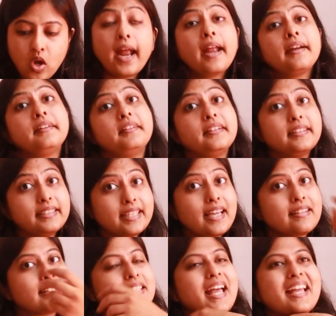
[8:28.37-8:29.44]
And
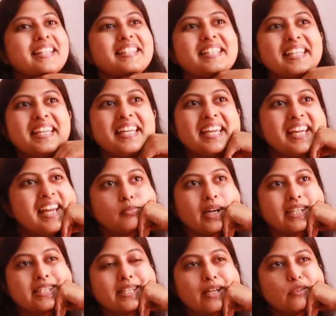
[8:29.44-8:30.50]
yes, I see
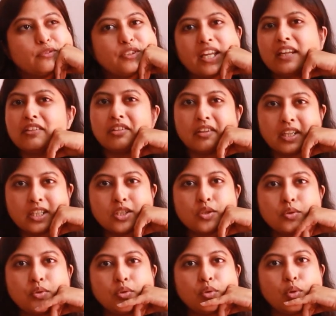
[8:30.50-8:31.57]
myself catering
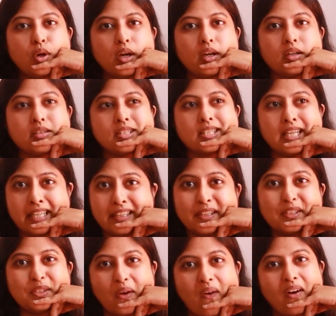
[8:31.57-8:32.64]
to a
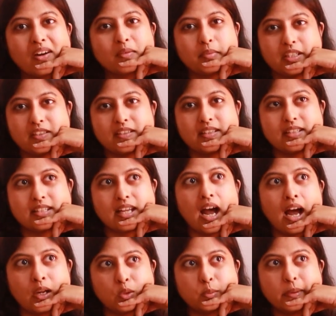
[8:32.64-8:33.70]
senior dog, because
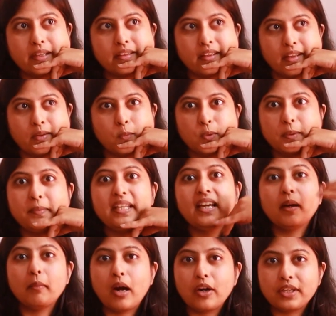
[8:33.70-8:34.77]
Alu by then will be
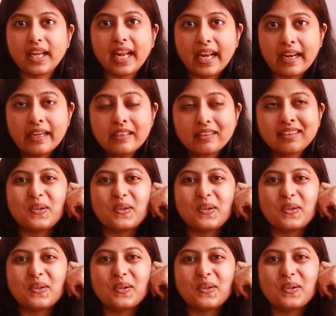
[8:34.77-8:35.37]
about 8.